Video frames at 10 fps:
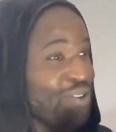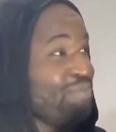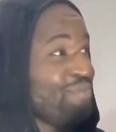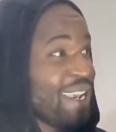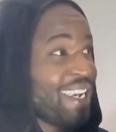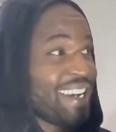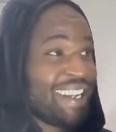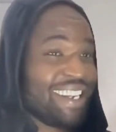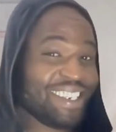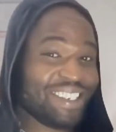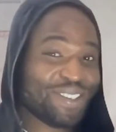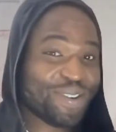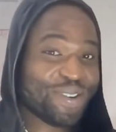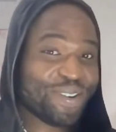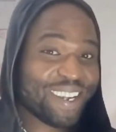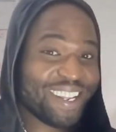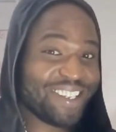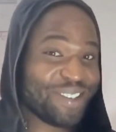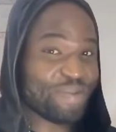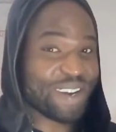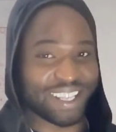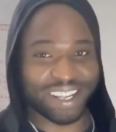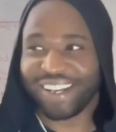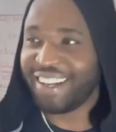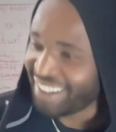make this show a little better.